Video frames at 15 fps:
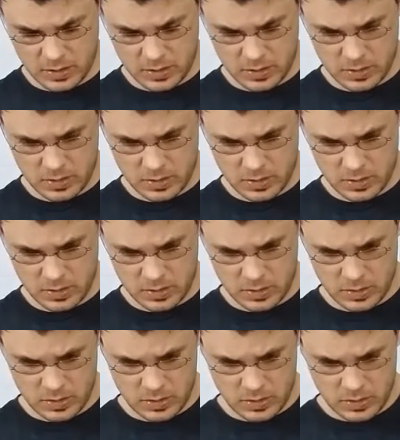
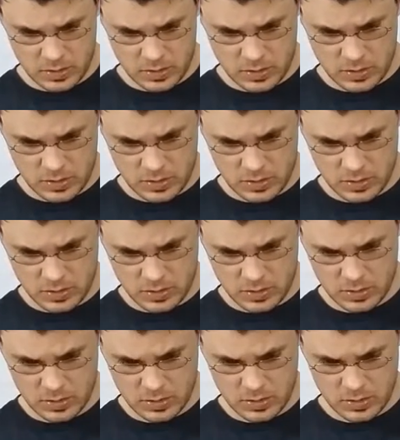
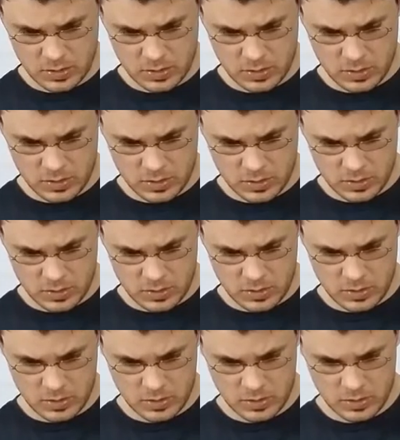
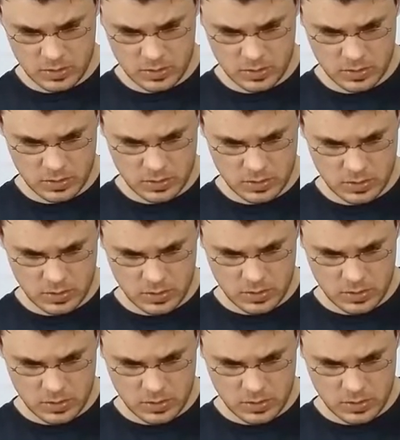Nobody speaks.